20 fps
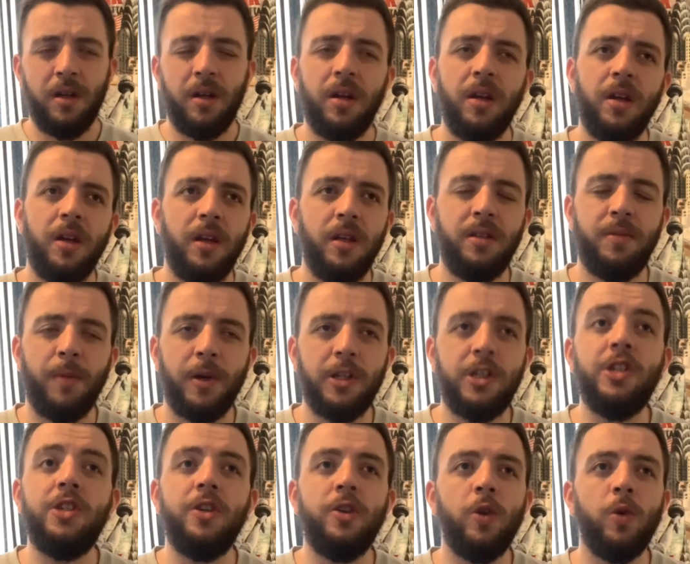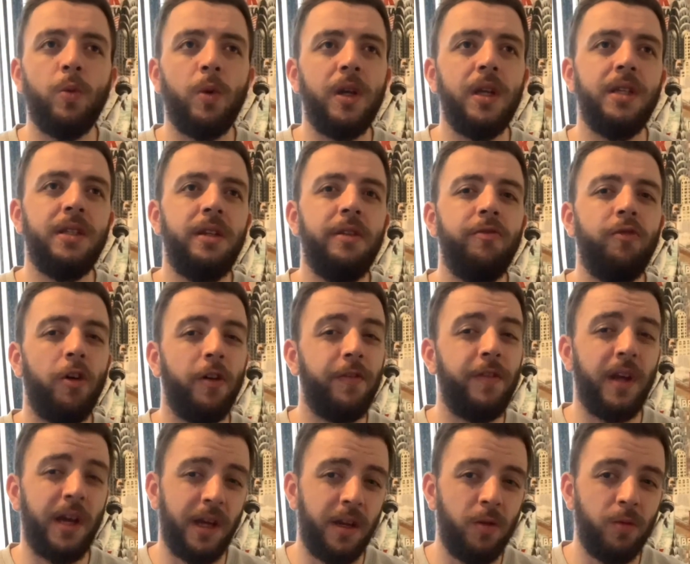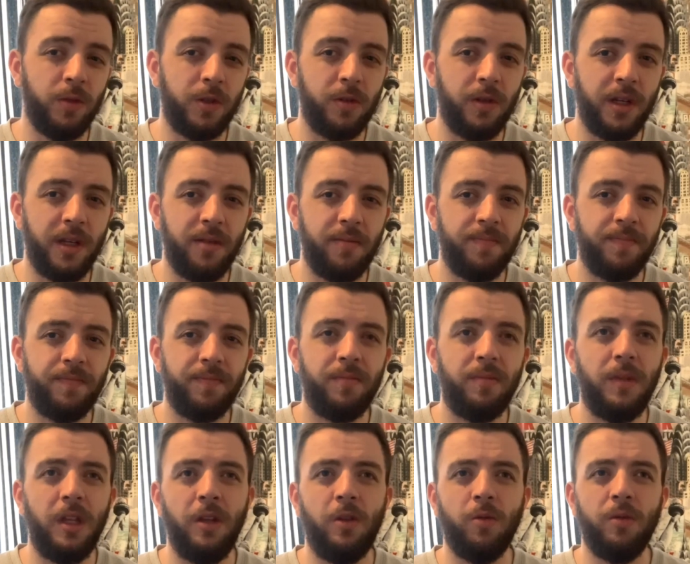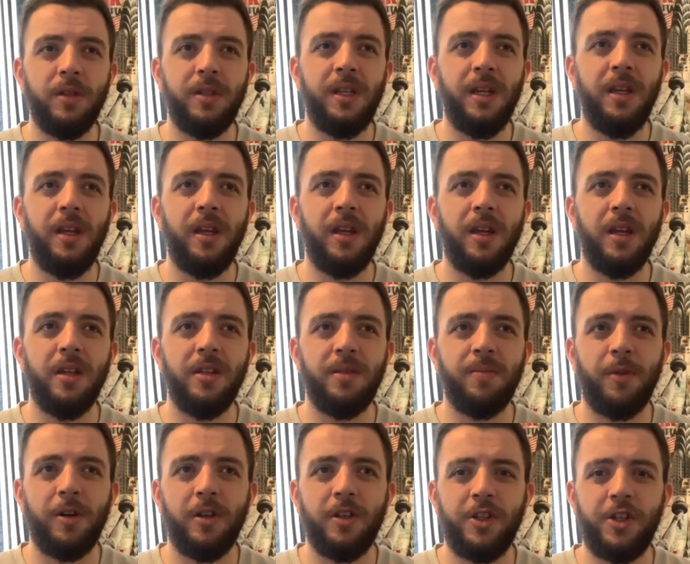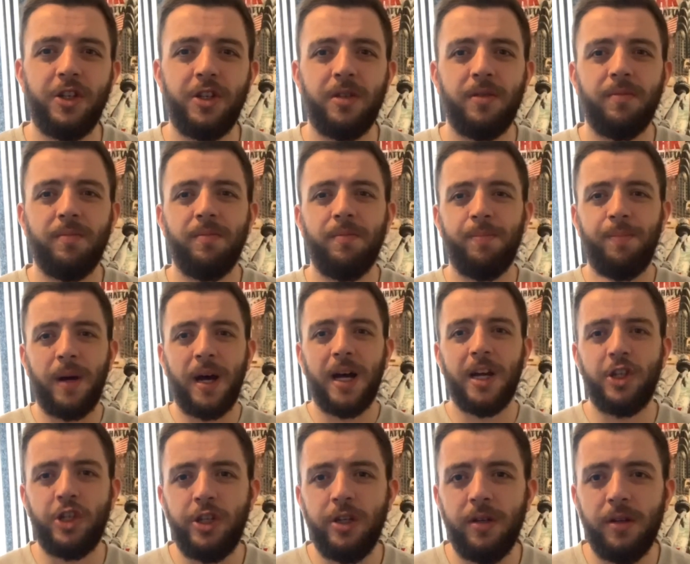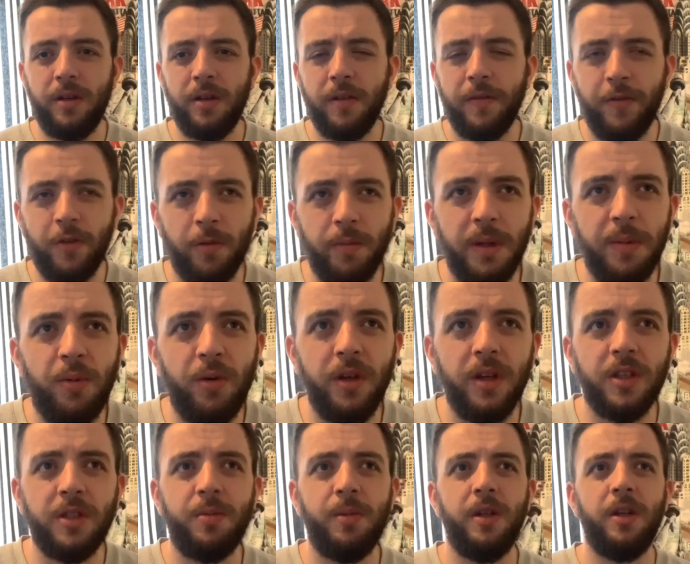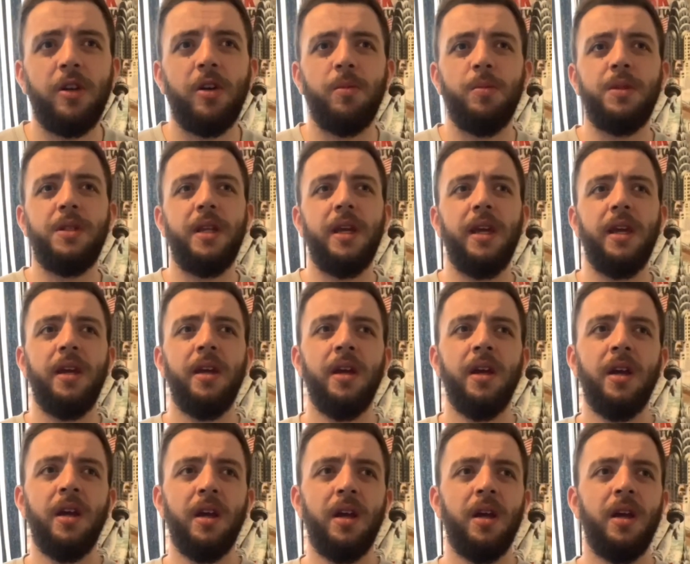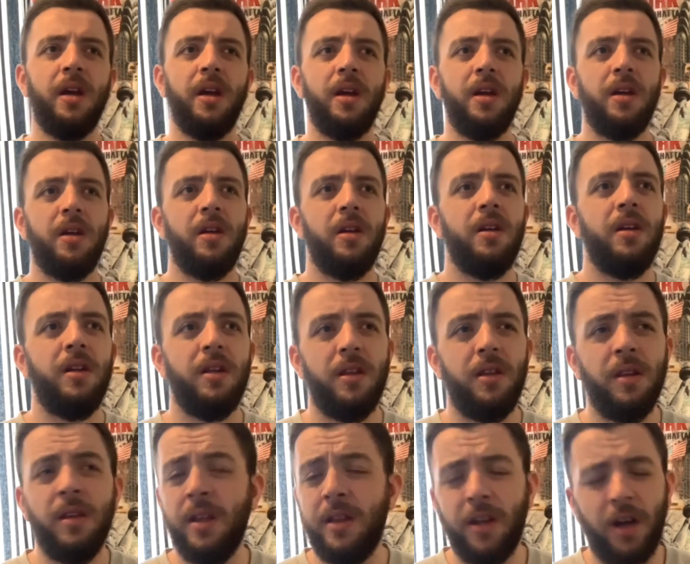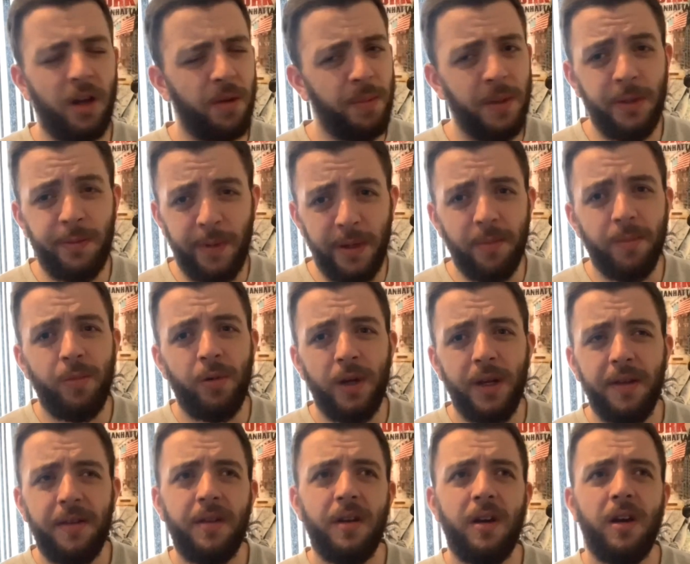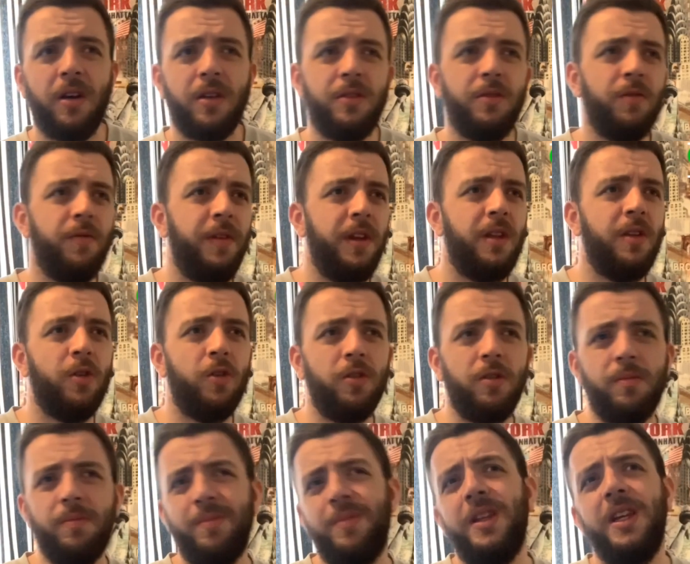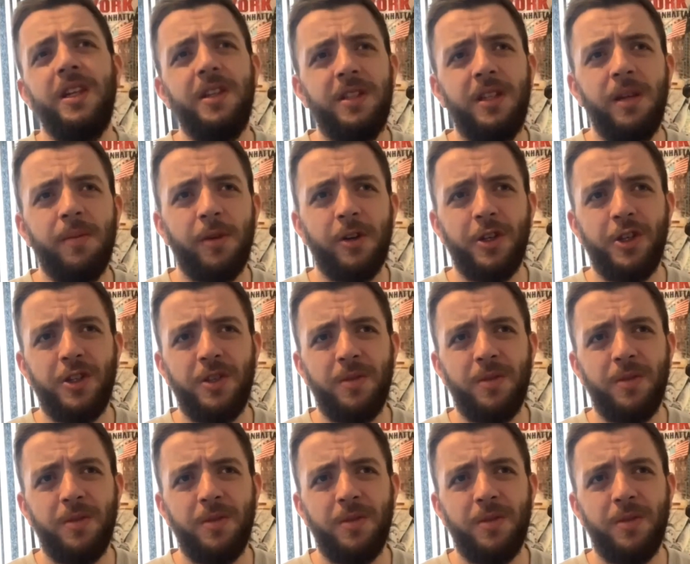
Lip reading: As much as you don't want to see rough tackles going in, you don't see as much passion from the players when it comes to the derbies being played. Arsenal v Tottenham, do you see much